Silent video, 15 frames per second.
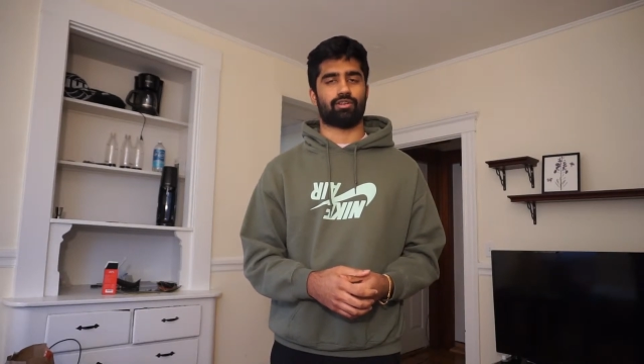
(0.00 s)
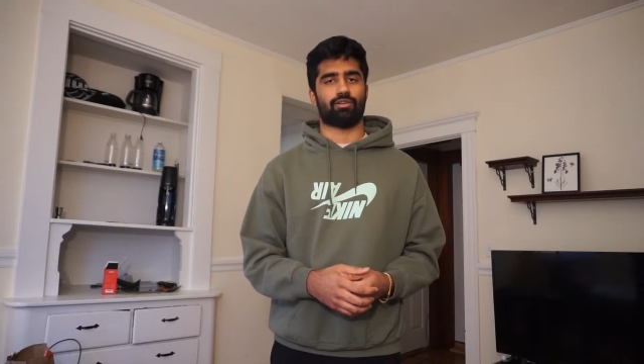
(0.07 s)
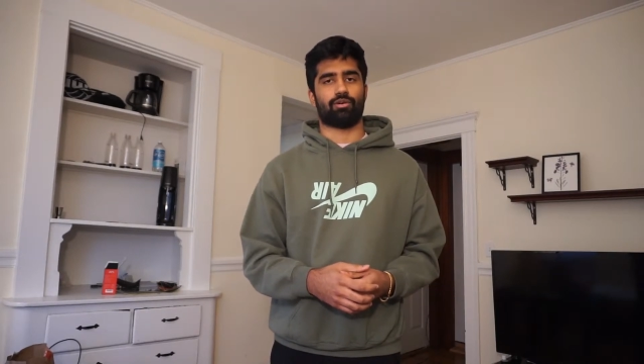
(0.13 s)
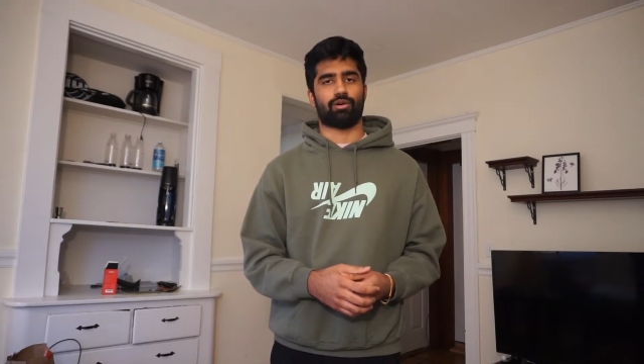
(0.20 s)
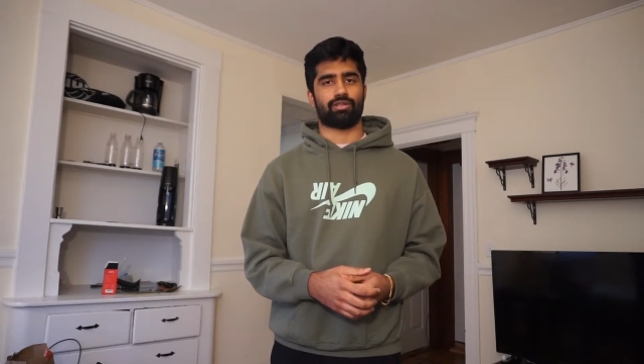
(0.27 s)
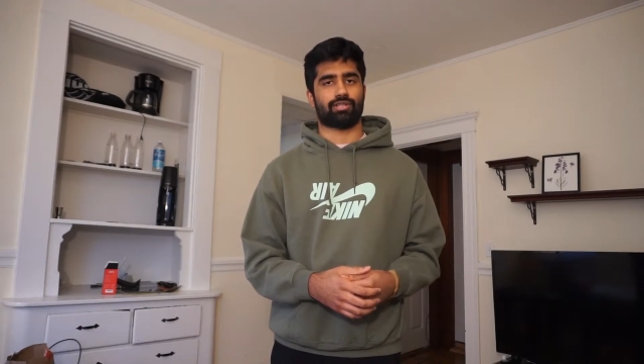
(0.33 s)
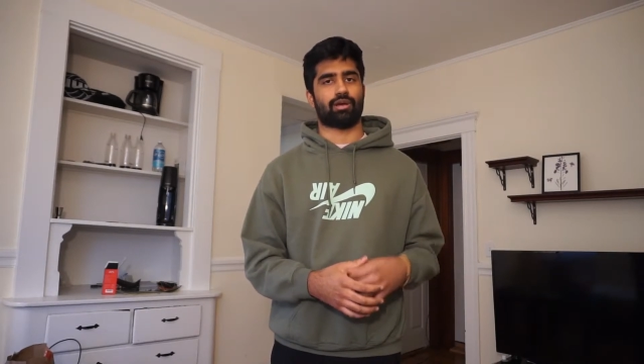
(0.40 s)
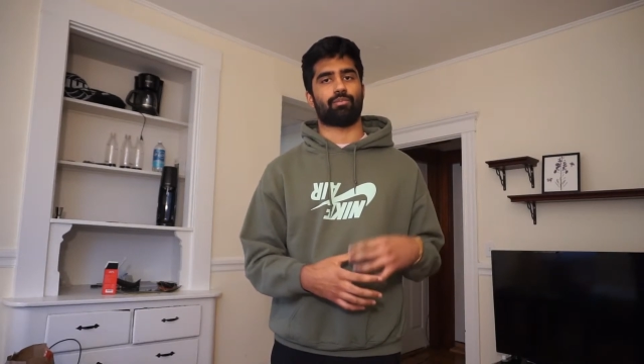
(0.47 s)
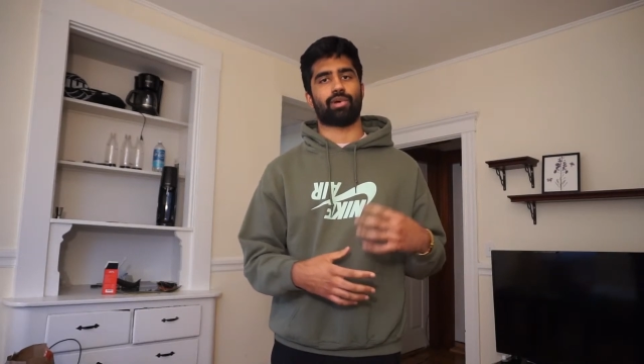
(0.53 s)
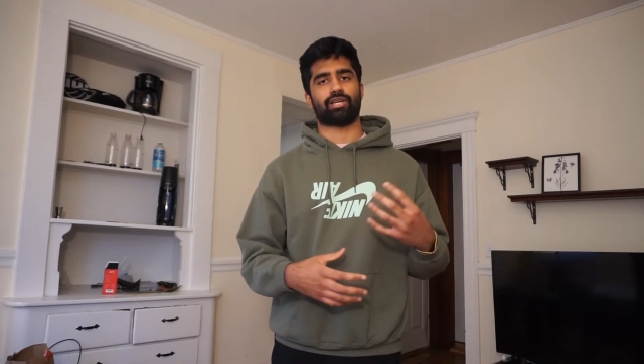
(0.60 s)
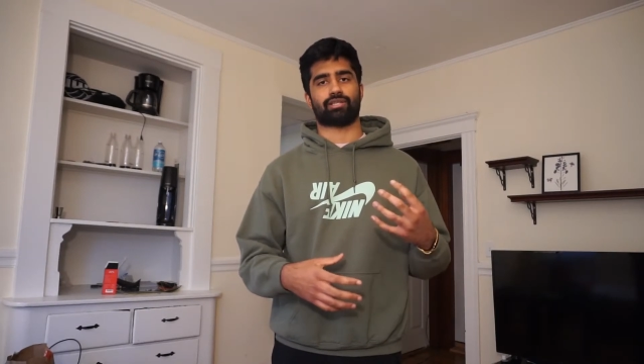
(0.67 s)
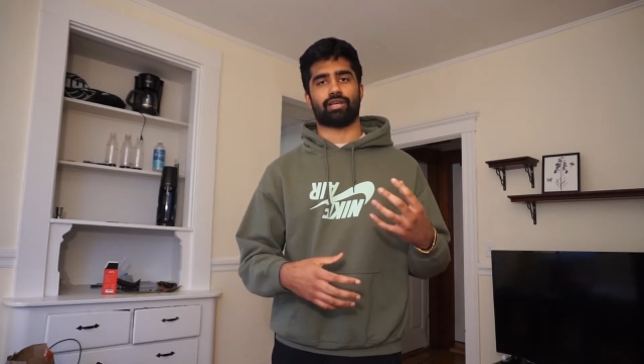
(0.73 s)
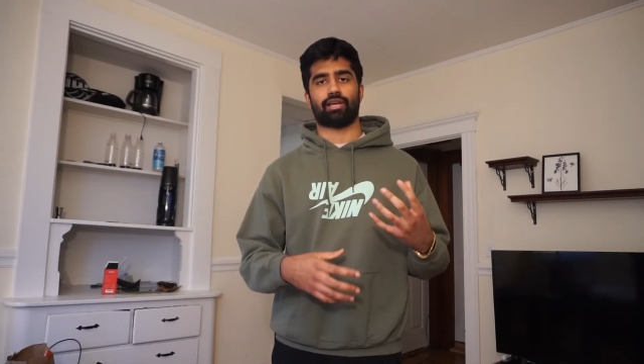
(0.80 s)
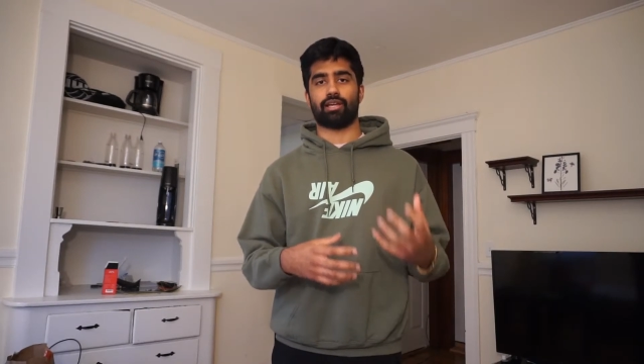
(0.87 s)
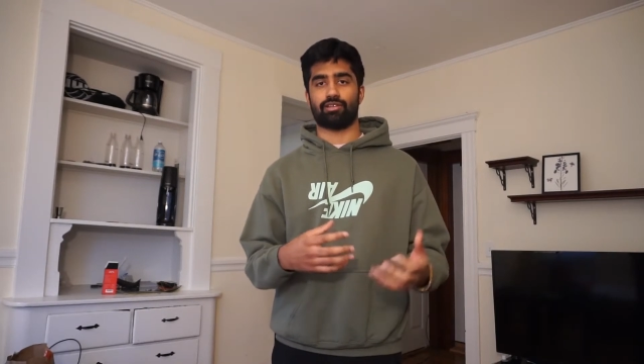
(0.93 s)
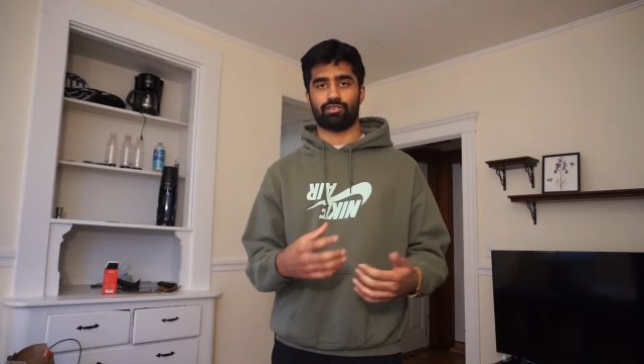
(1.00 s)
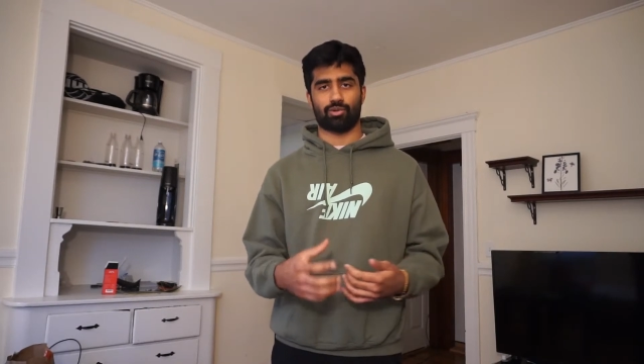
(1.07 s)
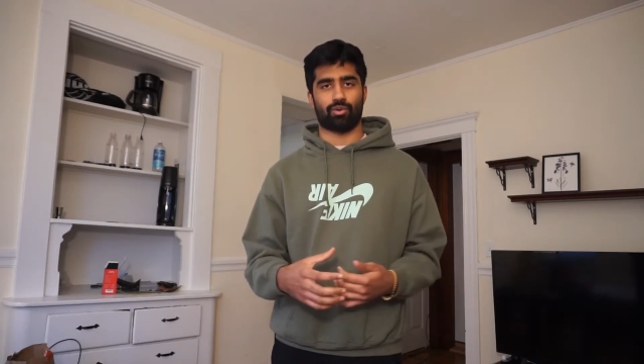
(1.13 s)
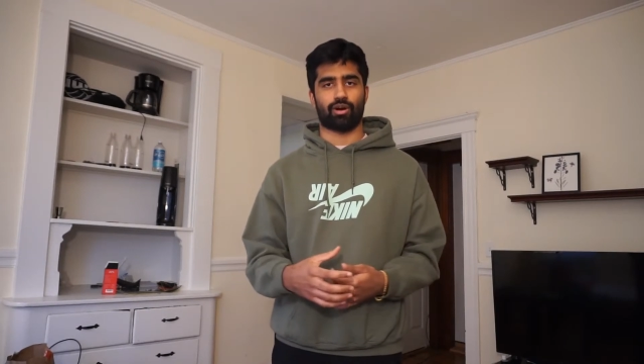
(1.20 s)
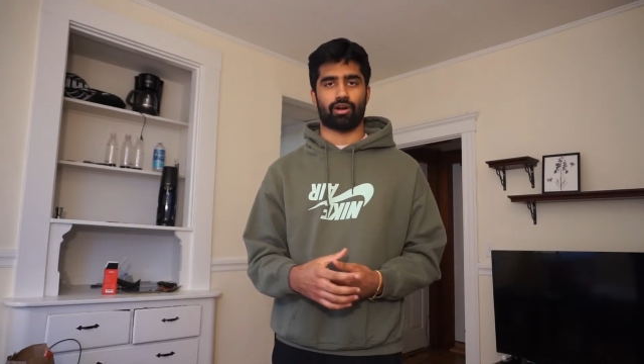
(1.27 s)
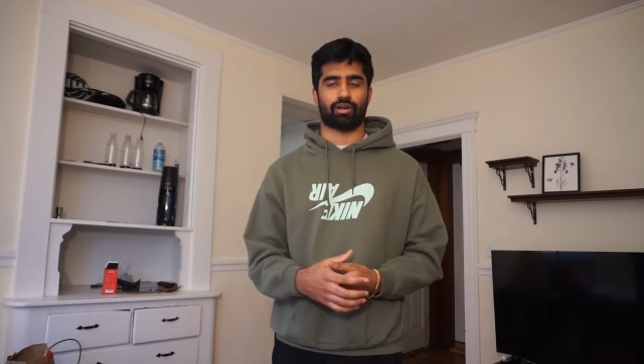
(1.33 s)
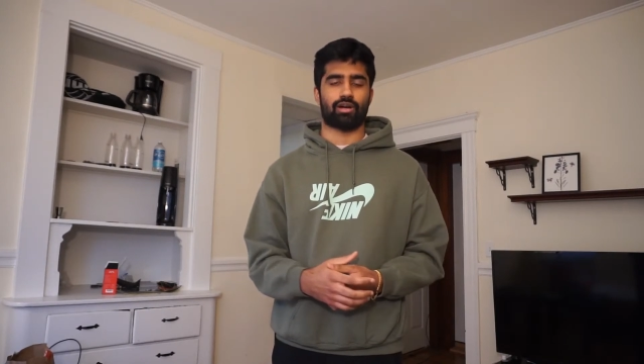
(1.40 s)
noise that makes it
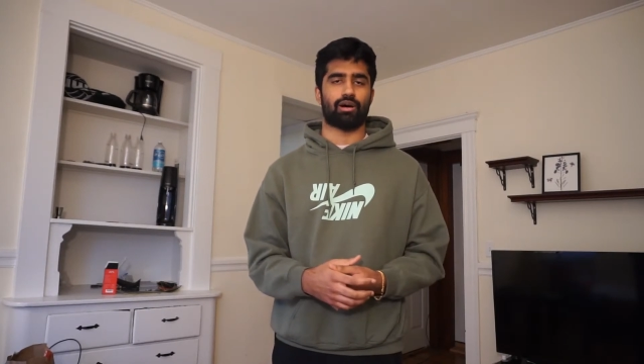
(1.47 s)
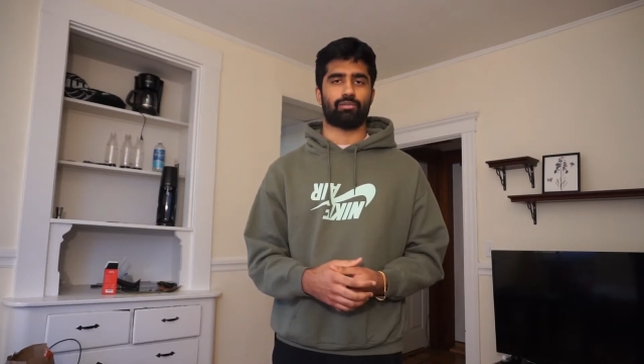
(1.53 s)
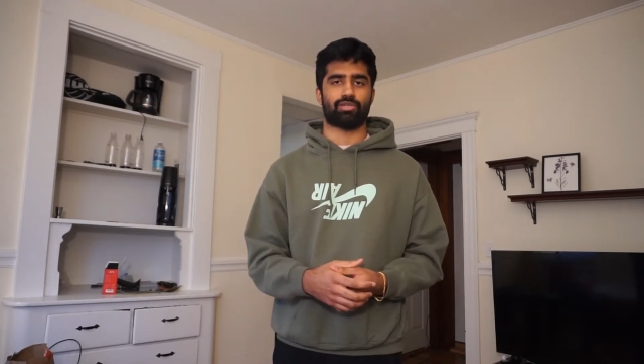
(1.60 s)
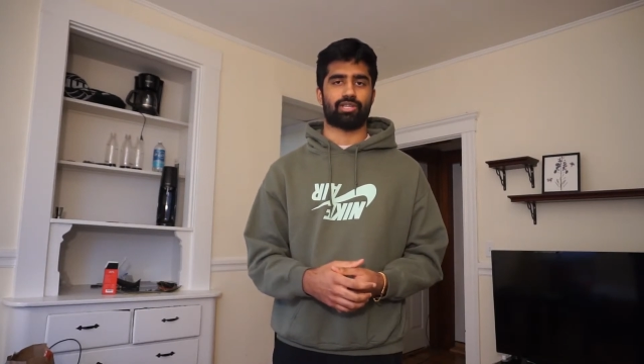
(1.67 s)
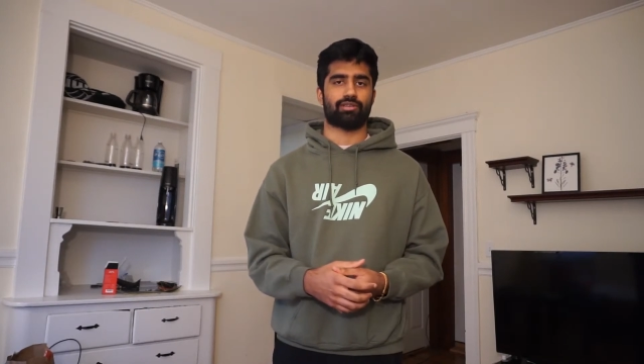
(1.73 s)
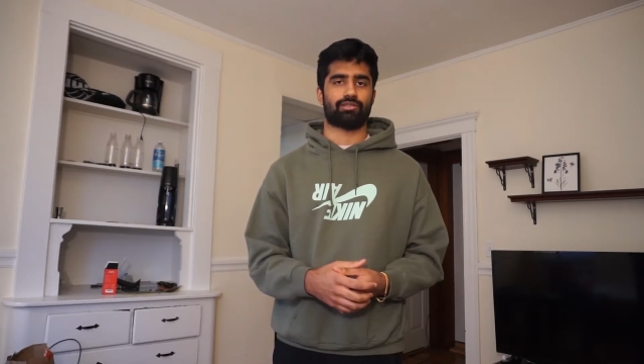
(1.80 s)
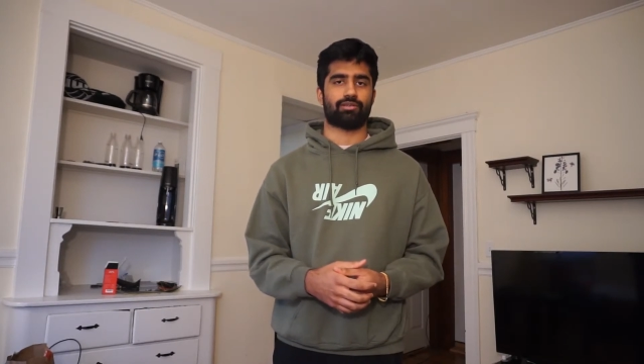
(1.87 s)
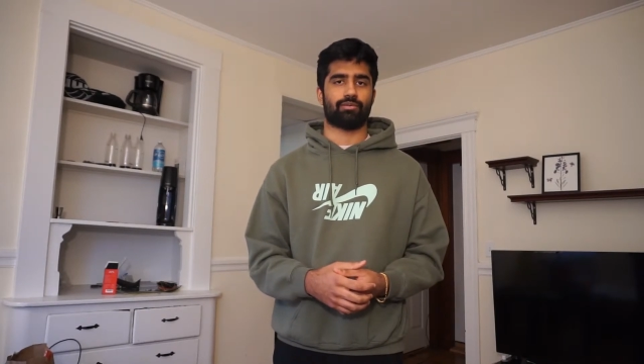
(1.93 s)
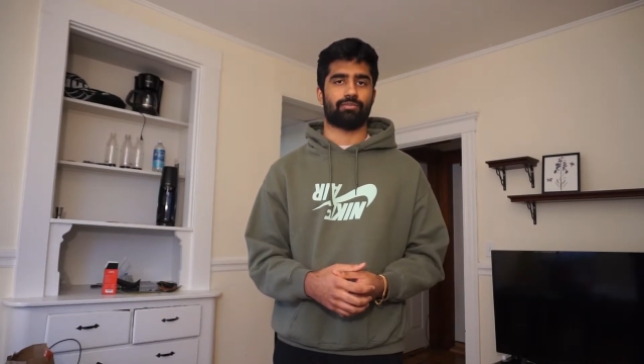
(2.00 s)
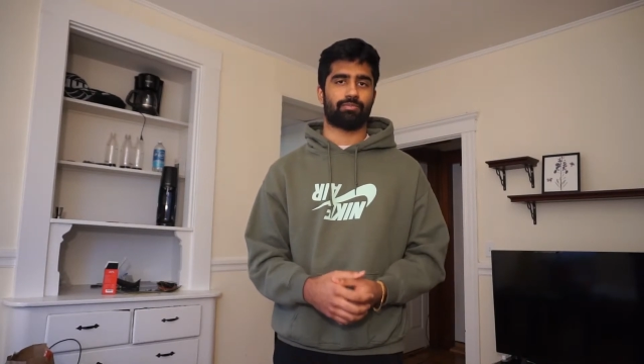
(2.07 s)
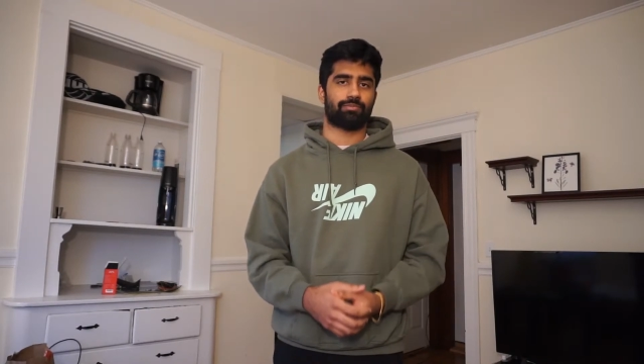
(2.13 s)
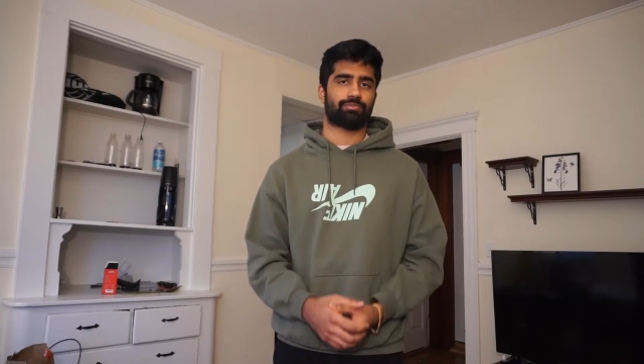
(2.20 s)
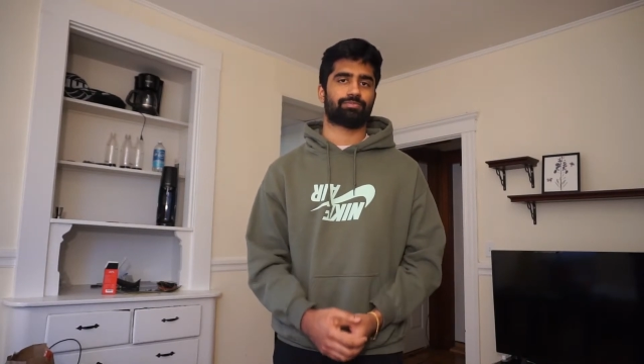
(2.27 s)
into our cup system.